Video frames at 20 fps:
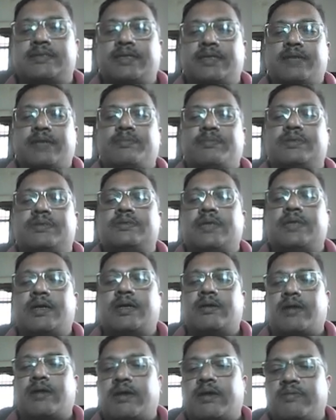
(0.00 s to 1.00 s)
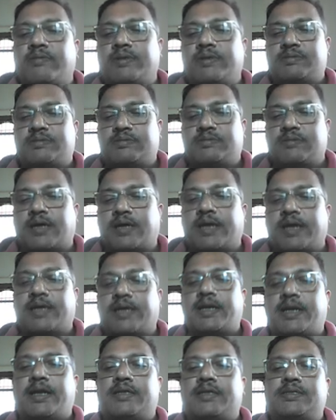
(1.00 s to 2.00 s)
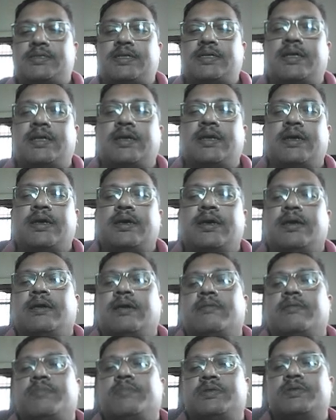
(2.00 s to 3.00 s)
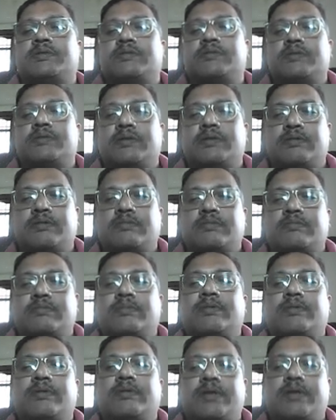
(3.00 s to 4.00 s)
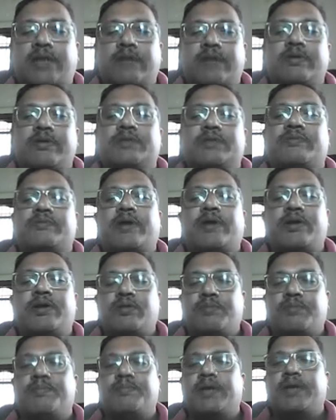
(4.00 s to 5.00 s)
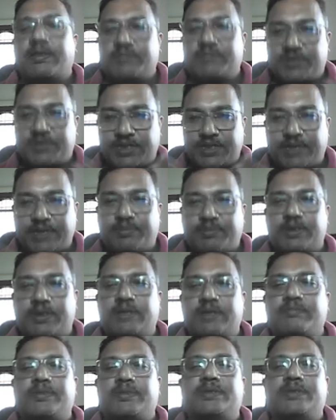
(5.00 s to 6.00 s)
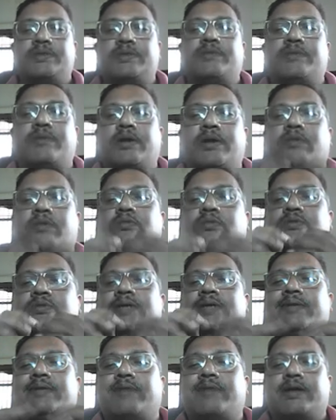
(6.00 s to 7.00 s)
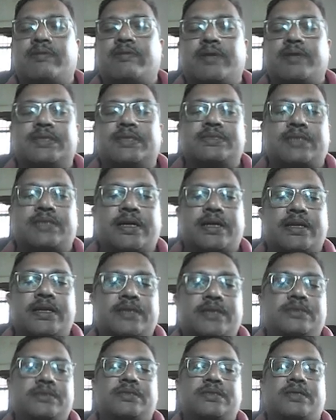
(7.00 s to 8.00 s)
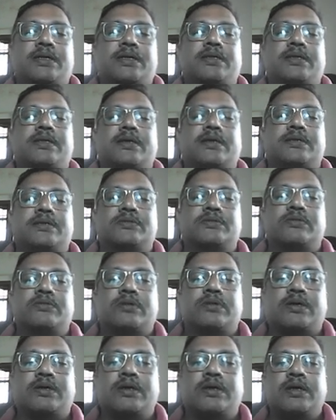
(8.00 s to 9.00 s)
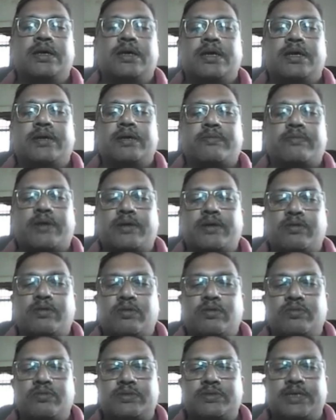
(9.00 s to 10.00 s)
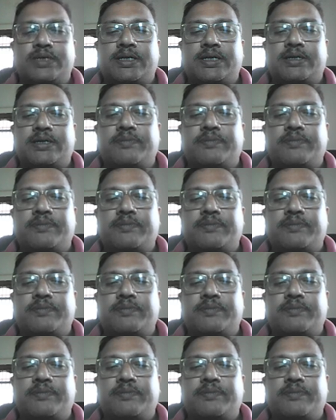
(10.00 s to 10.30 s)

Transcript: means they are always higher energy, means it always want to become stable, means it want to lose that whatever extra energy that it has got, it want to lose it,